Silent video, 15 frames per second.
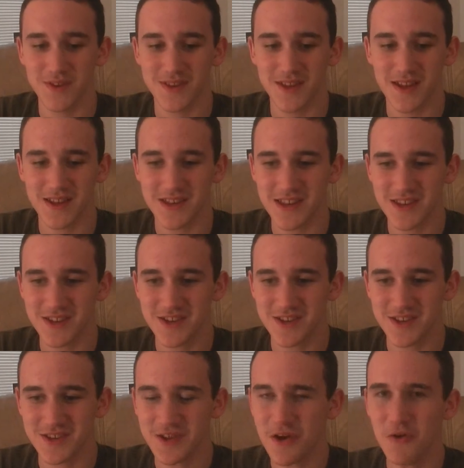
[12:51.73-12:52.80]
That scene is
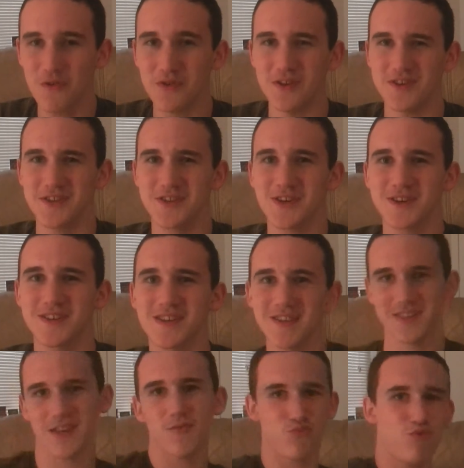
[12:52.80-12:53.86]
just so disgusting. He's
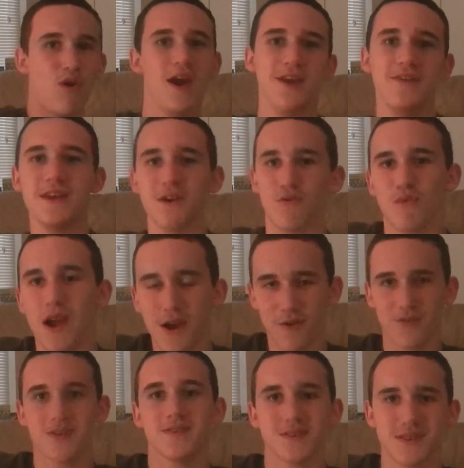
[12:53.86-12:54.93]
like writhing
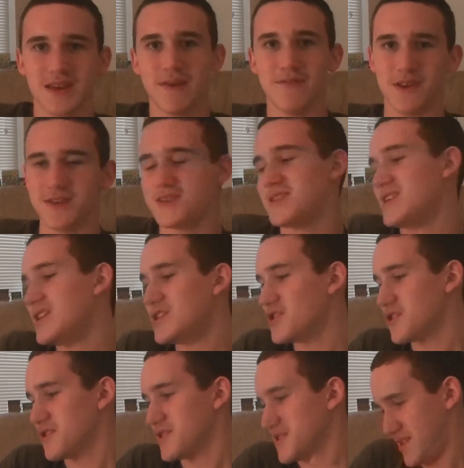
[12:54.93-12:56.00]
around and having a
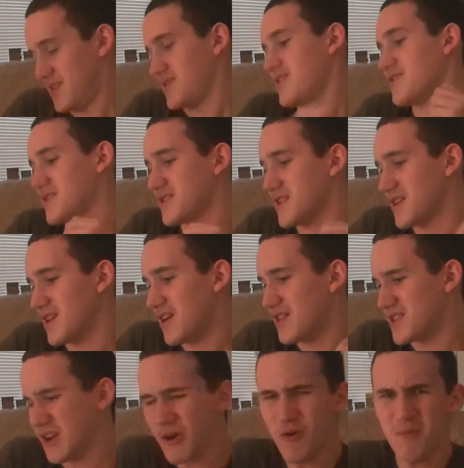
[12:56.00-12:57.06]
seizure, and his tongue sticking out. It's
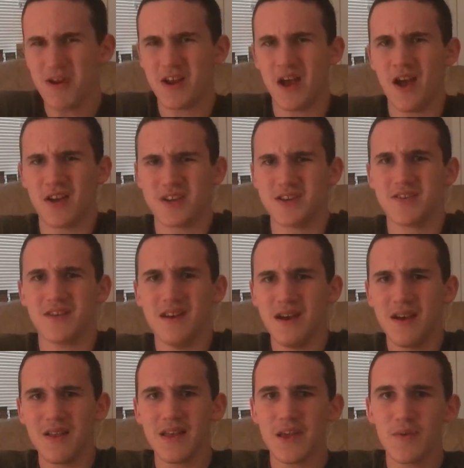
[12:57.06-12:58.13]
like, oh my god!
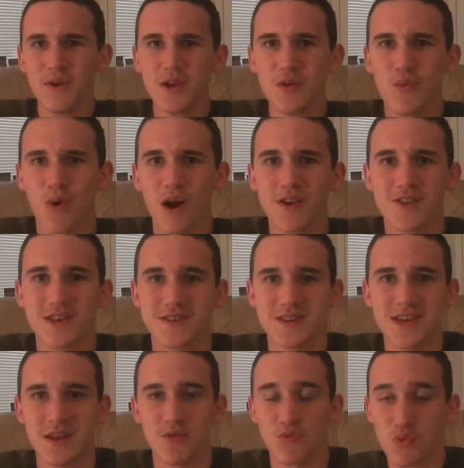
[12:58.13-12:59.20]
When you watch that
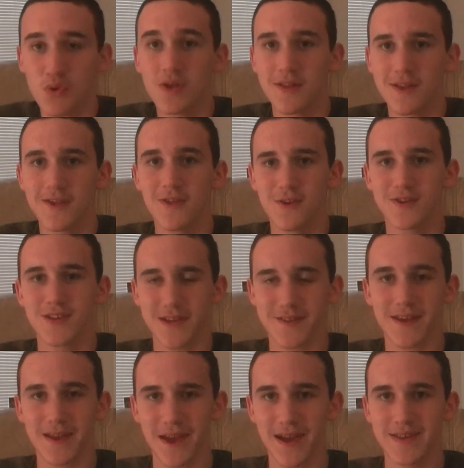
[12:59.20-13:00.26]
scene, it really looks like
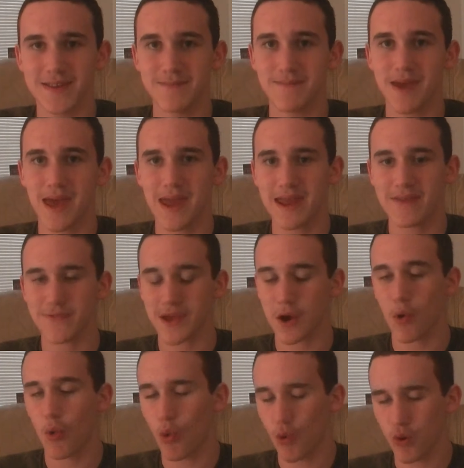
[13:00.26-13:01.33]
that guy's in pain, like
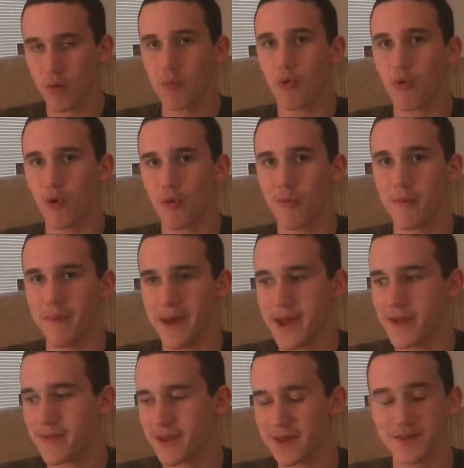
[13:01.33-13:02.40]
horrible
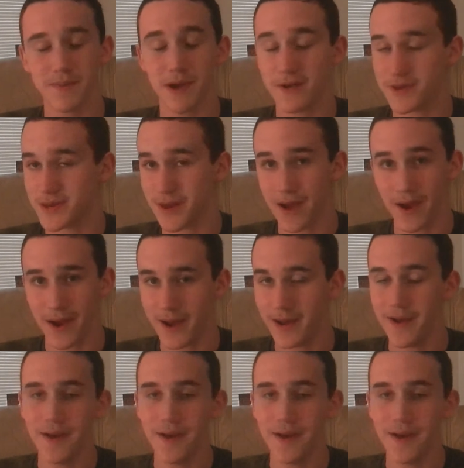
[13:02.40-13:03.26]
pain, like he's about to die.